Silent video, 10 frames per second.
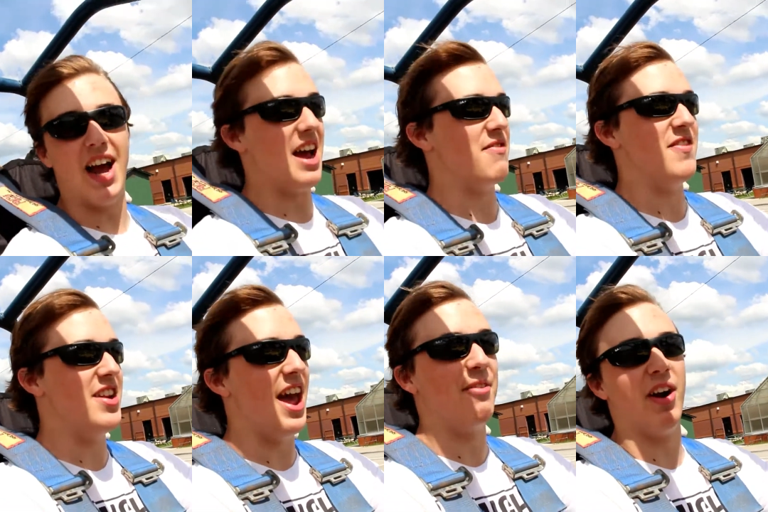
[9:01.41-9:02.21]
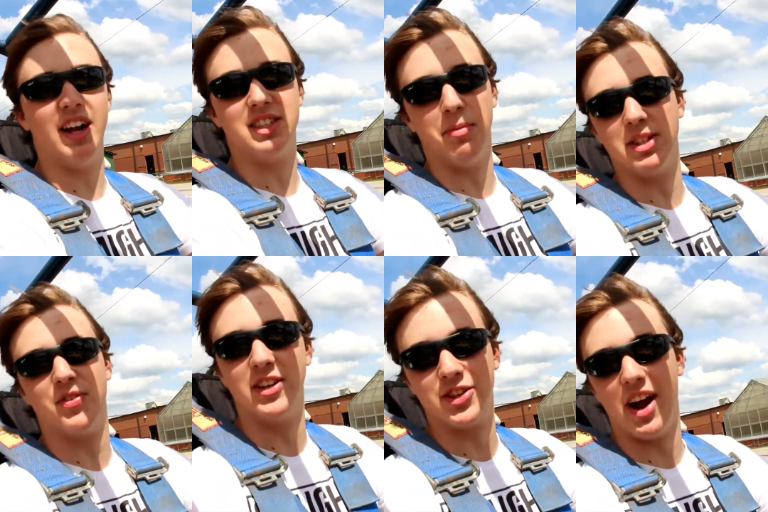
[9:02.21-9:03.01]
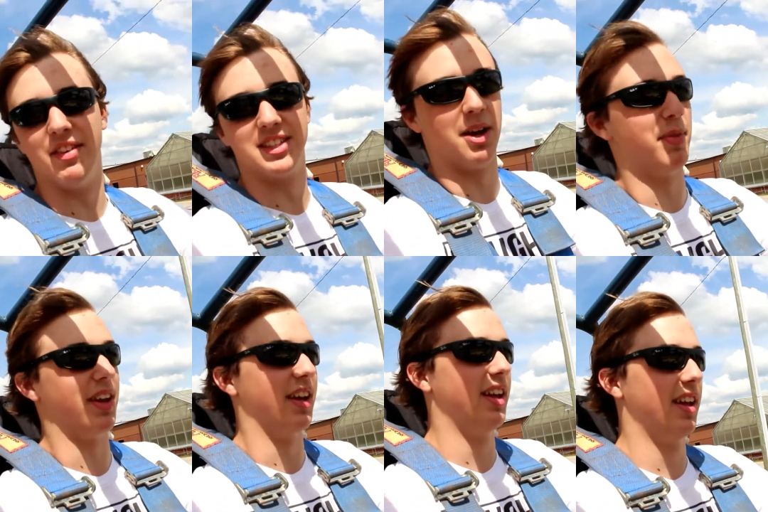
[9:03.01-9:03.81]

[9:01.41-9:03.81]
I've never had so much fun driving something.